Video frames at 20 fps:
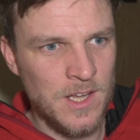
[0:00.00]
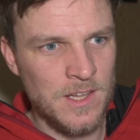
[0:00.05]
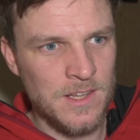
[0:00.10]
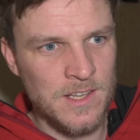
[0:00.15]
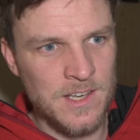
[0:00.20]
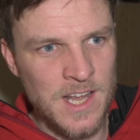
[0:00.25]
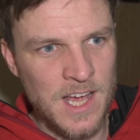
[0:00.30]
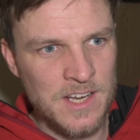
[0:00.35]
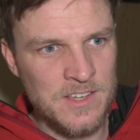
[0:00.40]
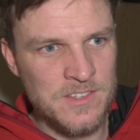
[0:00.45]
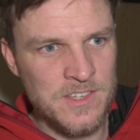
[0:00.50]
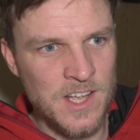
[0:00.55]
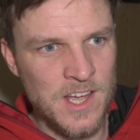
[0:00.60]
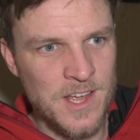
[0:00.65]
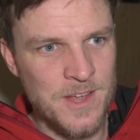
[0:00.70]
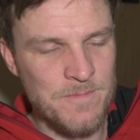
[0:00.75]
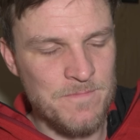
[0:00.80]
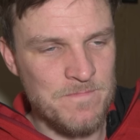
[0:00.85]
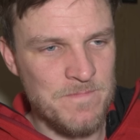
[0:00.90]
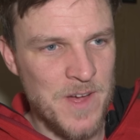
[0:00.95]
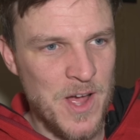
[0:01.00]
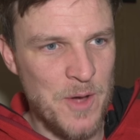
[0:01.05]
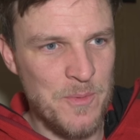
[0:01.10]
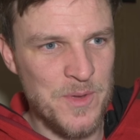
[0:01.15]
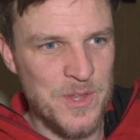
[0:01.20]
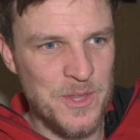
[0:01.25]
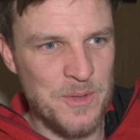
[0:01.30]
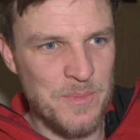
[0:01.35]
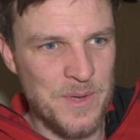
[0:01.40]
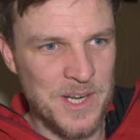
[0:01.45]
The next day, I'm
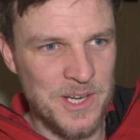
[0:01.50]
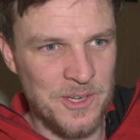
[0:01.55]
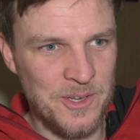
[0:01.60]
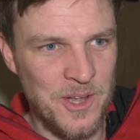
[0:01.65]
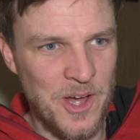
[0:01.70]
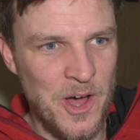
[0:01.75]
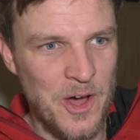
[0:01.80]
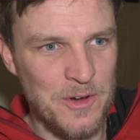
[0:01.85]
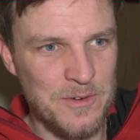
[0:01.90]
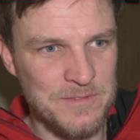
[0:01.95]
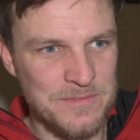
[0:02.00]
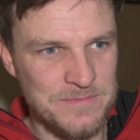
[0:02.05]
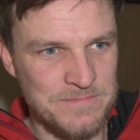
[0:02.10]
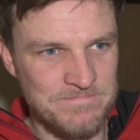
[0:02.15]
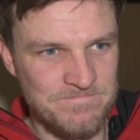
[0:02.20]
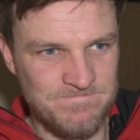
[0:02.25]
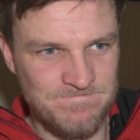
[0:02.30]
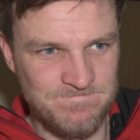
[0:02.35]
in the middle of